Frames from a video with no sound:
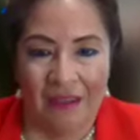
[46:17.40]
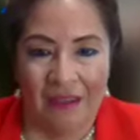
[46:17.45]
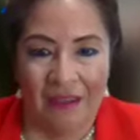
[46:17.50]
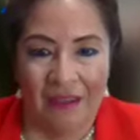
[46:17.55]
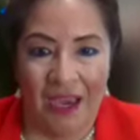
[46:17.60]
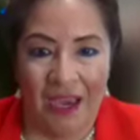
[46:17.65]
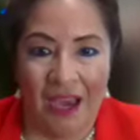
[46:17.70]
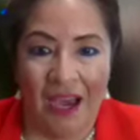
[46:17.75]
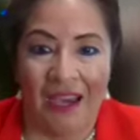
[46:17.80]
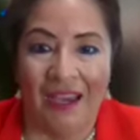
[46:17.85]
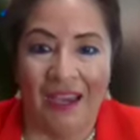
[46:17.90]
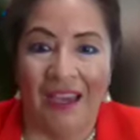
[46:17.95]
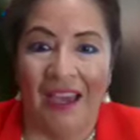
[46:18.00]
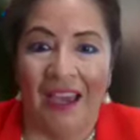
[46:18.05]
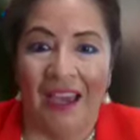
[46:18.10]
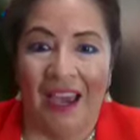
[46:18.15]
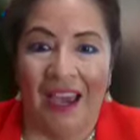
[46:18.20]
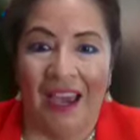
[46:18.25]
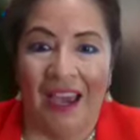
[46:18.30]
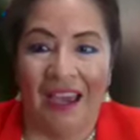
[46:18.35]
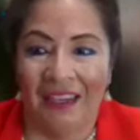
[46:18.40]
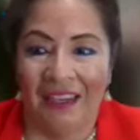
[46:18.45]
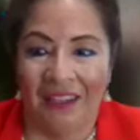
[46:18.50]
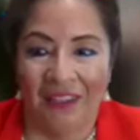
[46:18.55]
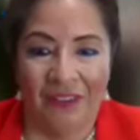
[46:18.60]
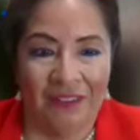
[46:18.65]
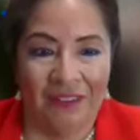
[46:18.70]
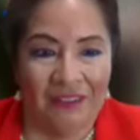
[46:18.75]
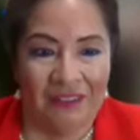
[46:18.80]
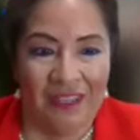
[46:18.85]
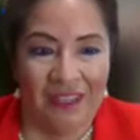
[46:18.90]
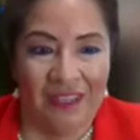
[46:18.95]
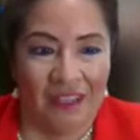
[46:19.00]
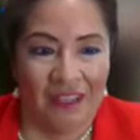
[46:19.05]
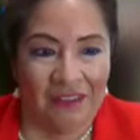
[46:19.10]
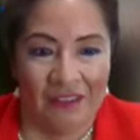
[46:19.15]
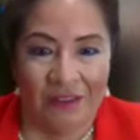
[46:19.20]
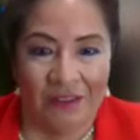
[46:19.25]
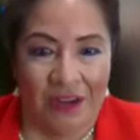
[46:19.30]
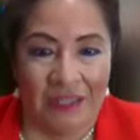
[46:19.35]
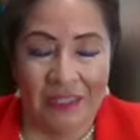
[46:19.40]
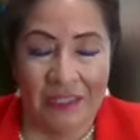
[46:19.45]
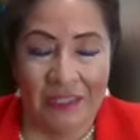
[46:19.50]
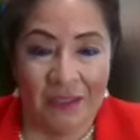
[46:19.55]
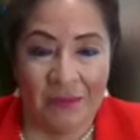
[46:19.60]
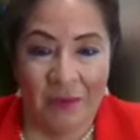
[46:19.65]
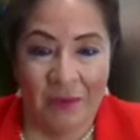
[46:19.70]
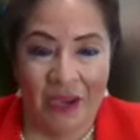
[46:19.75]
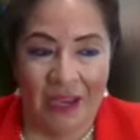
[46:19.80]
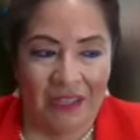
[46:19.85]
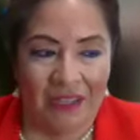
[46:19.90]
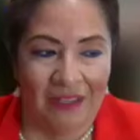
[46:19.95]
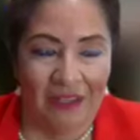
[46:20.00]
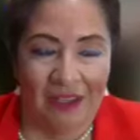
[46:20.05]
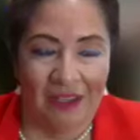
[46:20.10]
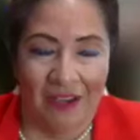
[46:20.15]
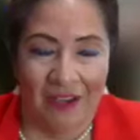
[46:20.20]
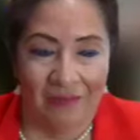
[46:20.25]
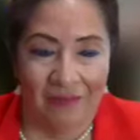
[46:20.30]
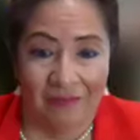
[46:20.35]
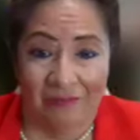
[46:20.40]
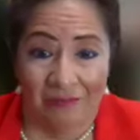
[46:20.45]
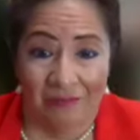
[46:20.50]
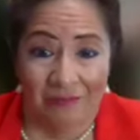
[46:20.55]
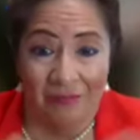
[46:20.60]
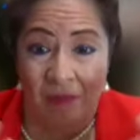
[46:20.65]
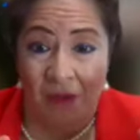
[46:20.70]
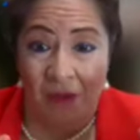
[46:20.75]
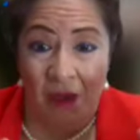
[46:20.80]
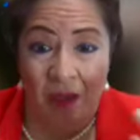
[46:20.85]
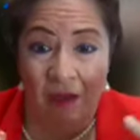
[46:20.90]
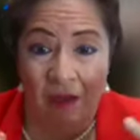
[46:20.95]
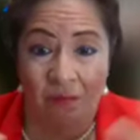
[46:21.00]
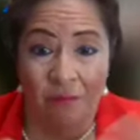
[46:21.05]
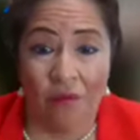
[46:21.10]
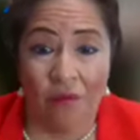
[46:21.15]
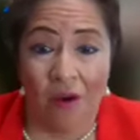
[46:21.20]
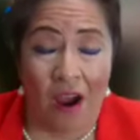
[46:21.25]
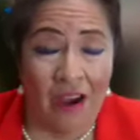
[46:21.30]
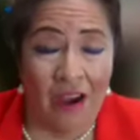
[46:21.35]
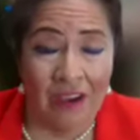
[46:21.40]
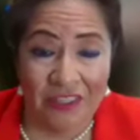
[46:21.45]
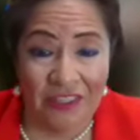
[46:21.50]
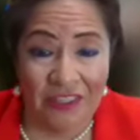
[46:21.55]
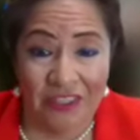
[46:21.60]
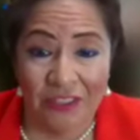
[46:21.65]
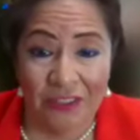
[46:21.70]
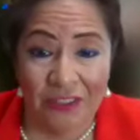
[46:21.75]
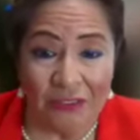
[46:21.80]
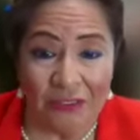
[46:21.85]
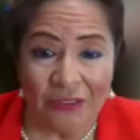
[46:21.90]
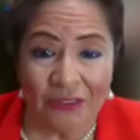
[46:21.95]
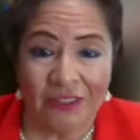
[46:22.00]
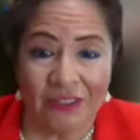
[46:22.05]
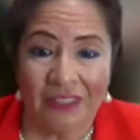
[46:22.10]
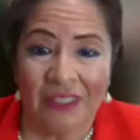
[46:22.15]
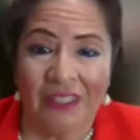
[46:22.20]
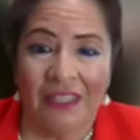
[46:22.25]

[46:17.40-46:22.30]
Yeah. And I know this sounds crazy, but bra and shoes.